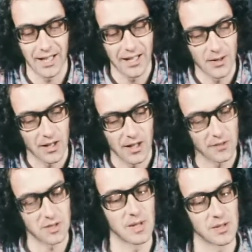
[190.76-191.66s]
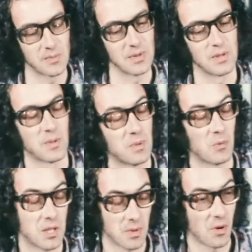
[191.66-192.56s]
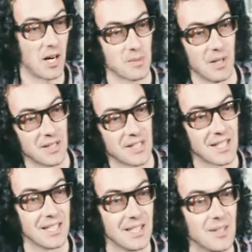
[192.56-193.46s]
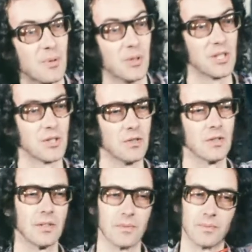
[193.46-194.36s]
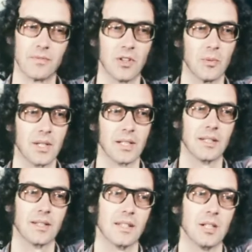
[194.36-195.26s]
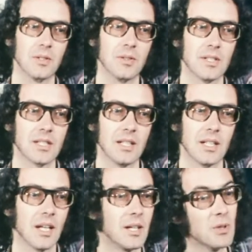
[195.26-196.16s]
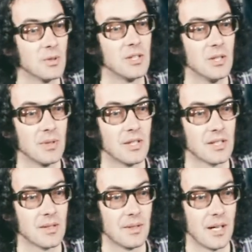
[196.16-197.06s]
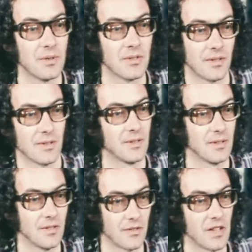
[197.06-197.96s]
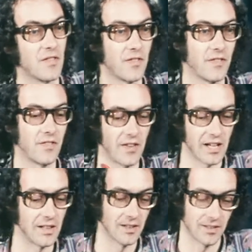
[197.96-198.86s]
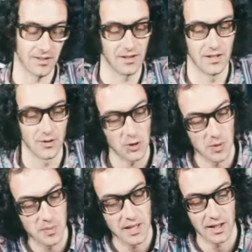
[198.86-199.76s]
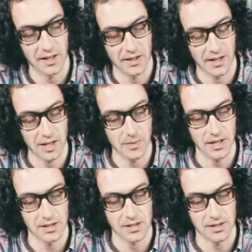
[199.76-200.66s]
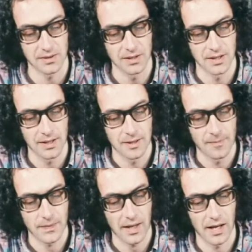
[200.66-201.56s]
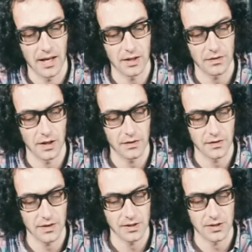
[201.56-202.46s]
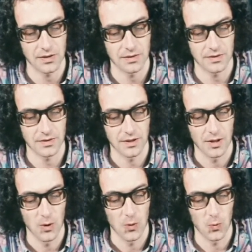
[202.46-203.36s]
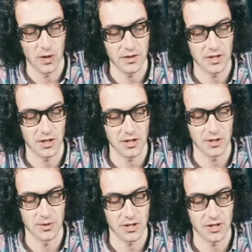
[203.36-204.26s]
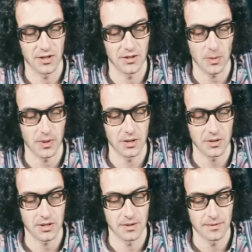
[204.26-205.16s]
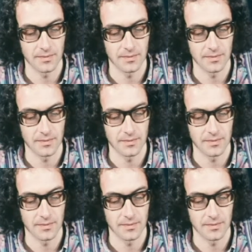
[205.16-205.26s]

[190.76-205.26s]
you know, I'd love to be able to be wise about it and say, you know, poetry is good for you, and follow me, and it'll do this, and it won't, you know, because I'm a very frail human being like anybody else, you know, and I often feel sort of whatever you're trying to do is just a drop in the ocean,